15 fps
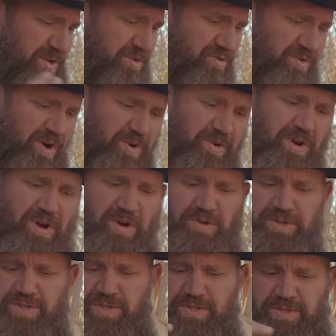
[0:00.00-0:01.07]

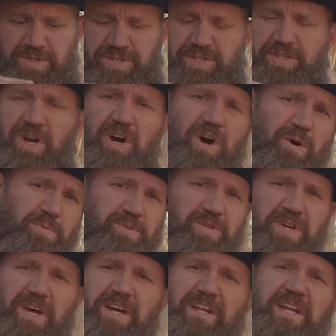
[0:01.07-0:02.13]
chronos,
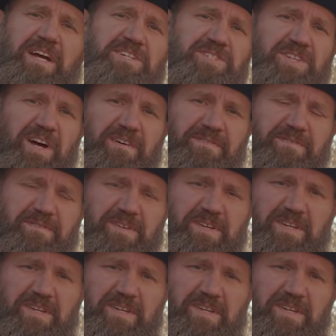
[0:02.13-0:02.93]
scopes, any of that stuff,